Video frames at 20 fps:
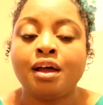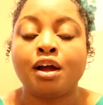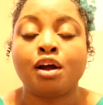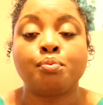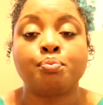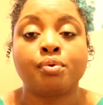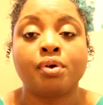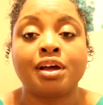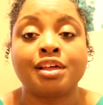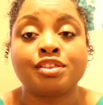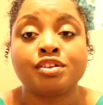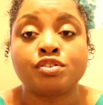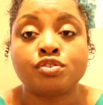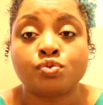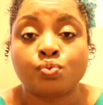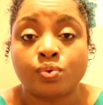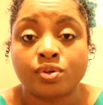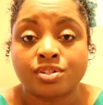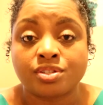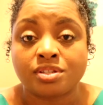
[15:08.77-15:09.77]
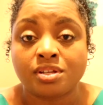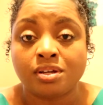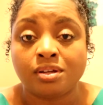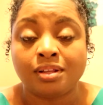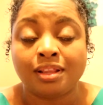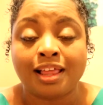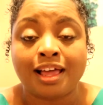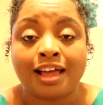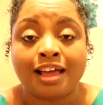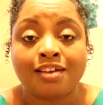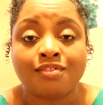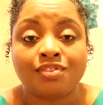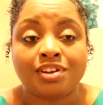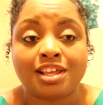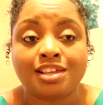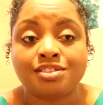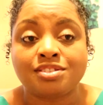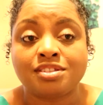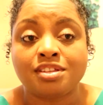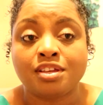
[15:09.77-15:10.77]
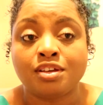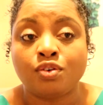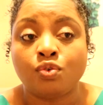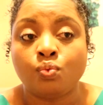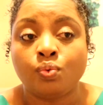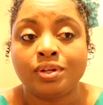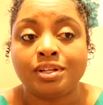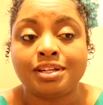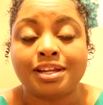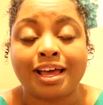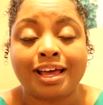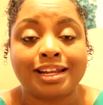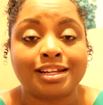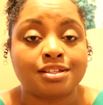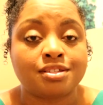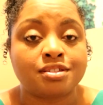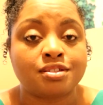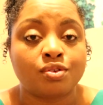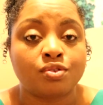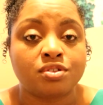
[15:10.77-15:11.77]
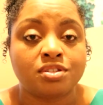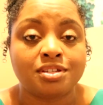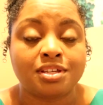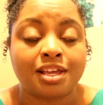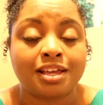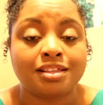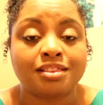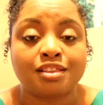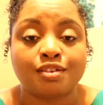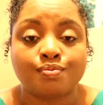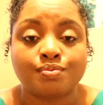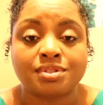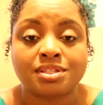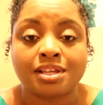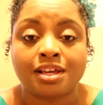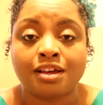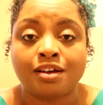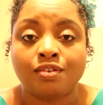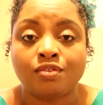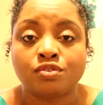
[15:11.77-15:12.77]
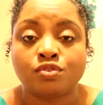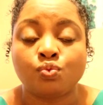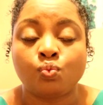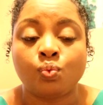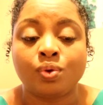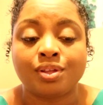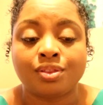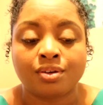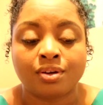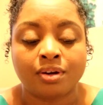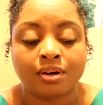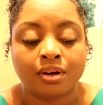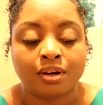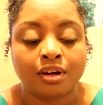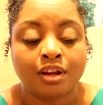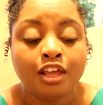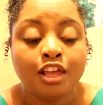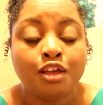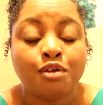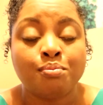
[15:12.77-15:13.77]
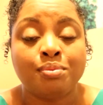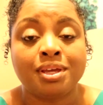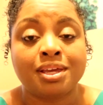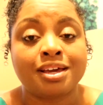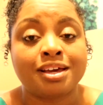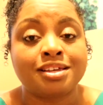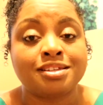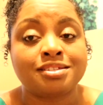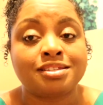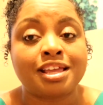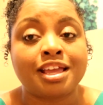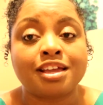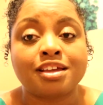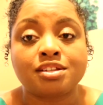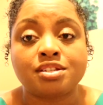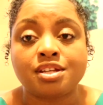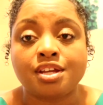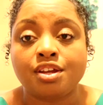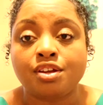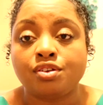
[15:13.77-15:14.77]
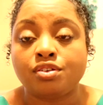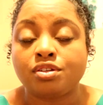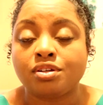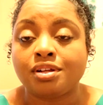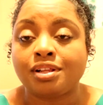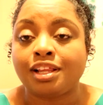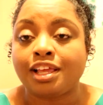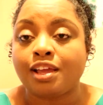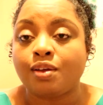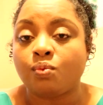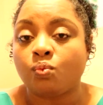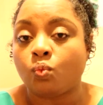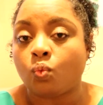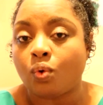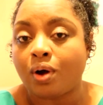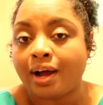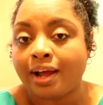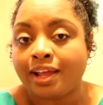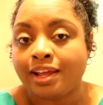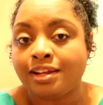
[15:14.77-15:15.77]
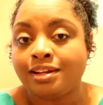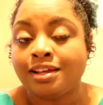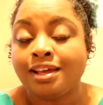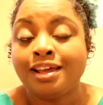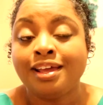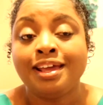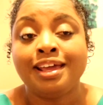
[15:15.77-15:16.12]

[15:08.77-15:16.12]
Her brothers were still alive, and they still would not associate themselves with her because they continued to claim white,